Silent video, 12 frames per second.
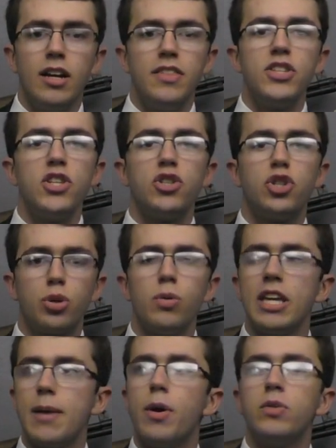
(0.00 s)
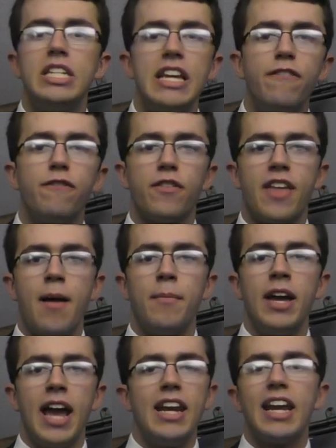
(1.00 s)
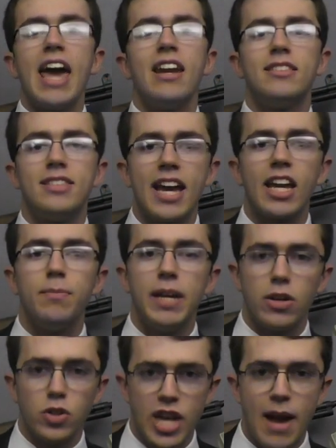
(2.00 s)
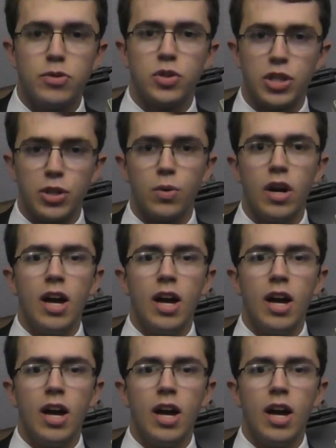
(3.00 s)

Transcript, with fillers: This is truly a motif for them. And again, in Second Peter chapter two,